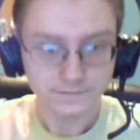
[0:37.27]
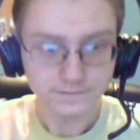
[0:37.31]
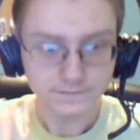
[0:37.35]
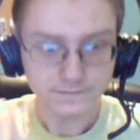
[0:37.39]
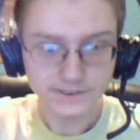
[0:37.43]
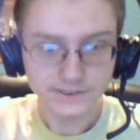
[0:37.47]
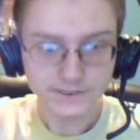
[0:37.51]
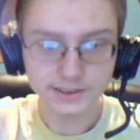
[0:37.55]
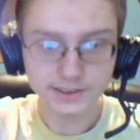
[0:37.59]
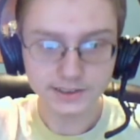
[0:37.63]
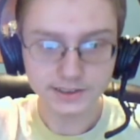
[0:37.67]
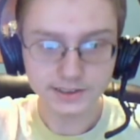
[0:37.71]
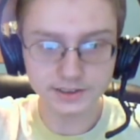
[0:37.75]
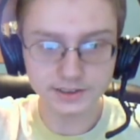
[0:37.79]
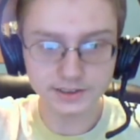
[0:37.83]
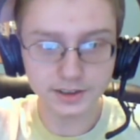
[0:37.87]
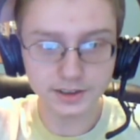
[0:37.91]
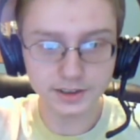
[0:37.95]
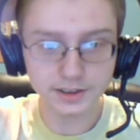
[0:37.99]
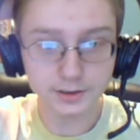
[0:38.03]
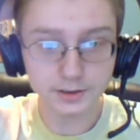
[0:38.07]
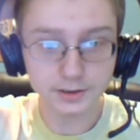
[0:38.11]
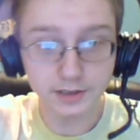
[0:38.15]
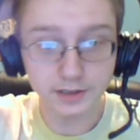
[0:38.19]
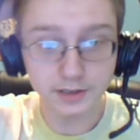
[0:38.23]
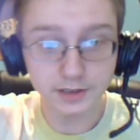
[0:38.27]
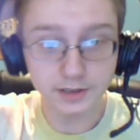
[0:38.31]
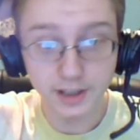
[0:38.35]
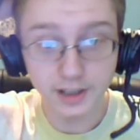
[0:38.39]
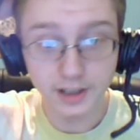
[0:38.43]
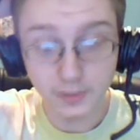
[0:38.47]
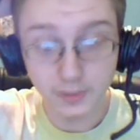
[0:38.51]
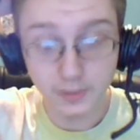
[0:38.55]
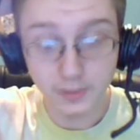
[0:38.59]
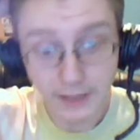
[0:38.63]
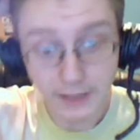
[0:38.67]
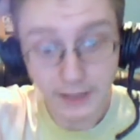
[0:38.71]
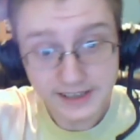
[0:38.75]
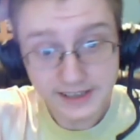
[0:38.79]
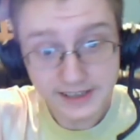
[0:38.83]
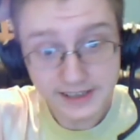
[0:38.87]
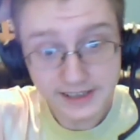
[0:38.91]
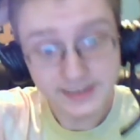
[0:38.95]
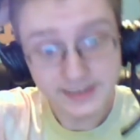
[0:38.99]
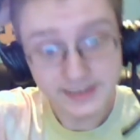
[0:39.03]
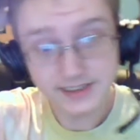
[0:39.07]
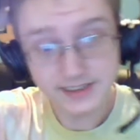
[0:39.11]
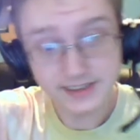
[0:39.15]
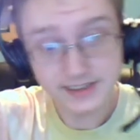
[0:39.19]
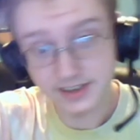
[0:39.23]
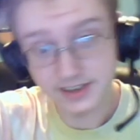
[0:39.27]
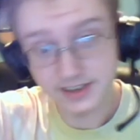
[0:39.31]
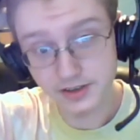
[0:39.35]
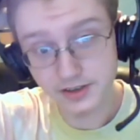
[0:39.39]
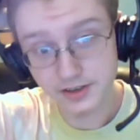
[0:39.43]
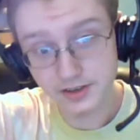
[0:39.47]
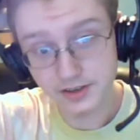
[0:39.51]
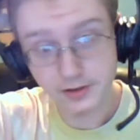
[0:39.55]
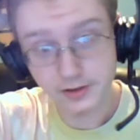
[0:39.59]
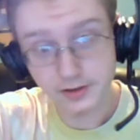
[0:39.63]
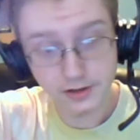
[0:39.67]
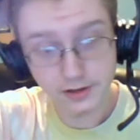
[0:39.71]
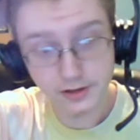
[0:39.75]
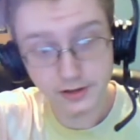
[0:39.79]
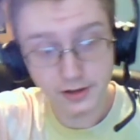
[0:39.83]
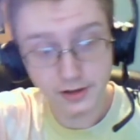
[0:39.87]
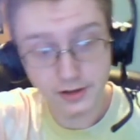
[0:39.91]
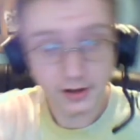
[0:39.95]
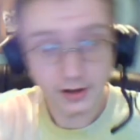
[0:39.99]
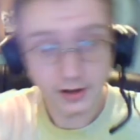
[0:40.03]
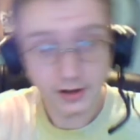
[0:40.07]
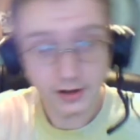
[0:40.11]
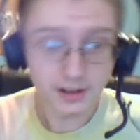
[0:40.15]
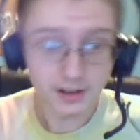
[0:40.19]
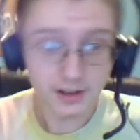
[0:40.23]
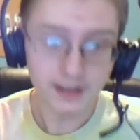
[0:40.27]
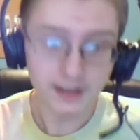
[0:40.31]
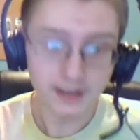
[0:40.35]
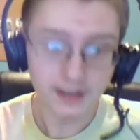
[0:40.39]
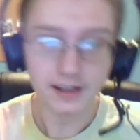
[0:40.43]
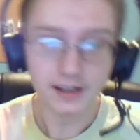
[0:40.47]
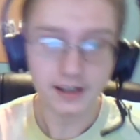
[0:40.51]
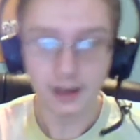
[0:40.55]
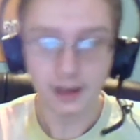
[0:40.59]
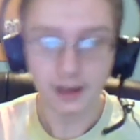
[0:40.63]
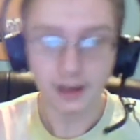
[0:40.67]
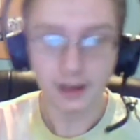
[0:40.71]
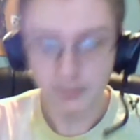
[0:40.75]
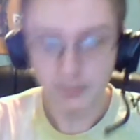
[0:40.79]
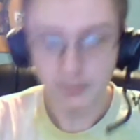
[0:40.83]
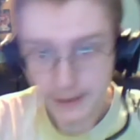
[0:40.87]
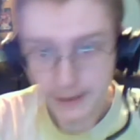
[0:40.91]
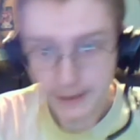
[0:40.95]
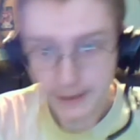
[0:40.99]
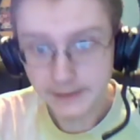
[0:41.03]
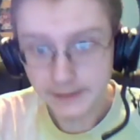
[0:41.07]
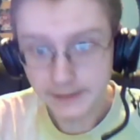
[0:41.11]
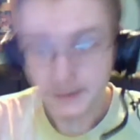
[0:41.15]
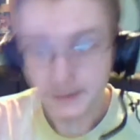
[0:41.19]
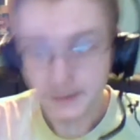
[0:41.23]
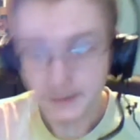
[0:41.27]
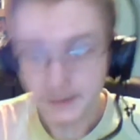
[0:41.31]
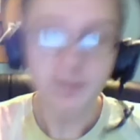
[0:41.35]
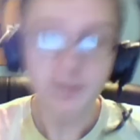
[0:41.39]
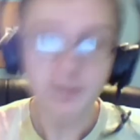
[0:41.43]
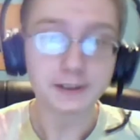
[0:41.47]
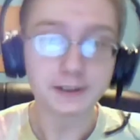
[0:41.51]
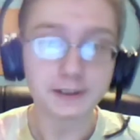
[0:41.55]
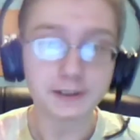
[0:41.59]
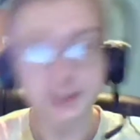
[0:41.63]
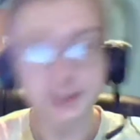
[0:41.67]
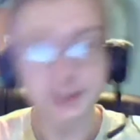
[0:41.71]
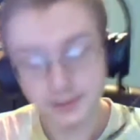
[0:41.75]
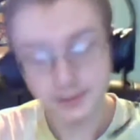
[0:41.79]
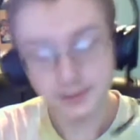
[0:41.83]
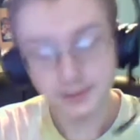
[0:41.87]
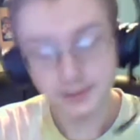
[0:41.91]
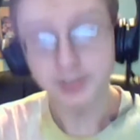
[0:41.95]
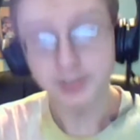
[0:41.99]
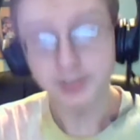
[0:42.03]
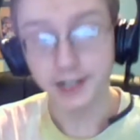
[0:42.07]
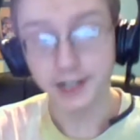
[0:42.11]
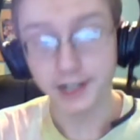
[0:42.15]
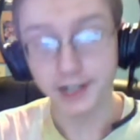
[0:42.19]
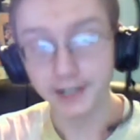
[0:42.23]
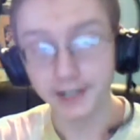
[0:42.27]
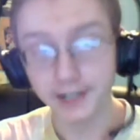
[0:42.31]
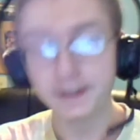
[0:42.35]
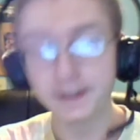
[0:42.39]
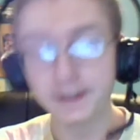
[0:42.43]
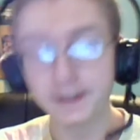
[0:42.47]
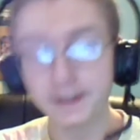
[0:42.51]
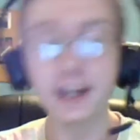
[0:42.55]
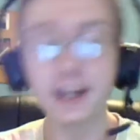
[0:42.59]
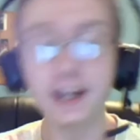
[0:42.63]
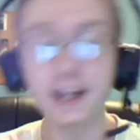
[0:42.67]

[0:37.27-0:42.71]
So, why is this such a good card? Well, starting, it's a